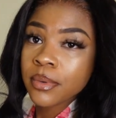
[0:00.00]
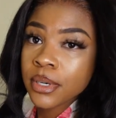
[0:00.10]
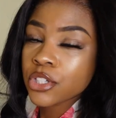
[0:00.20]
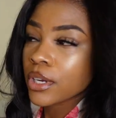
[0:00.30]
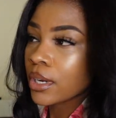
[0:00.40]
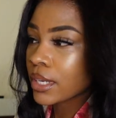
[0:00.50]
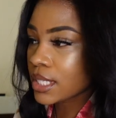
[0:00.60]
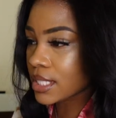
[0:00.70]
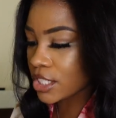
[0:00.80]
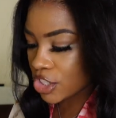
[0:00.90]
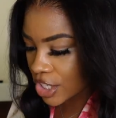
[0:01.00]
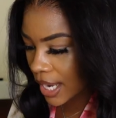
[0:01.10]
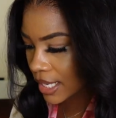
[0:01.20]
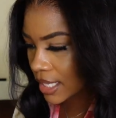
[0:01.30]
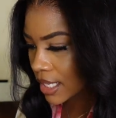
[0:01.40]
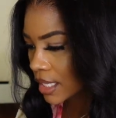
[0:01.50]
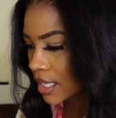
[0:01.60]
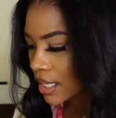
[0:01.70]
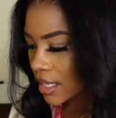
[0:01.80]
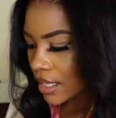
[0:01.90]
going to try on is this jacket.
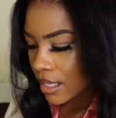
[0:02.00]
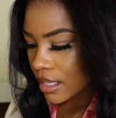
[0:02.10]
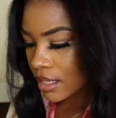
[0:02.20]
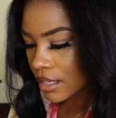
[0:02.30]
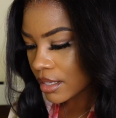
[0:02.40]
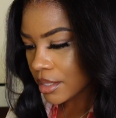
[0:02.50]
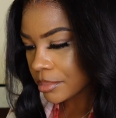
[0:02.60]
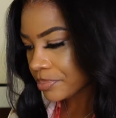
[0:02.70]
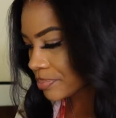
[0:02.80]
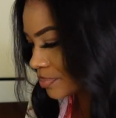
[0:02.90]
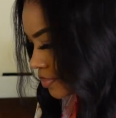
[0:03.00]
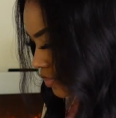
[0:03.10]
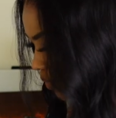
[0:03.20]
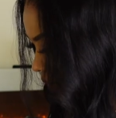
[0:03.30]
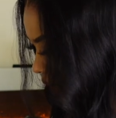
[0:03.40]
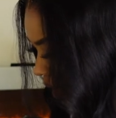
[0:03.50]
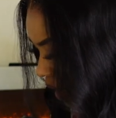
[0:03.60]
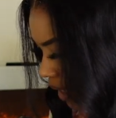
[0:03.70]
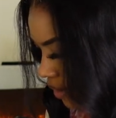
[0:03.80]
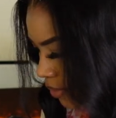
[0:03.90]
Um,
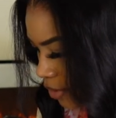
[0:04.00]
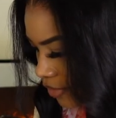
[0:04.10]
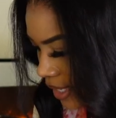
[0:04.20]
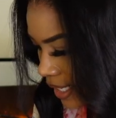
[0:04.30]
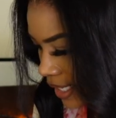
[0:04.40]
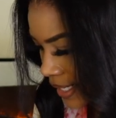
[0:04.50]
I don't know if I got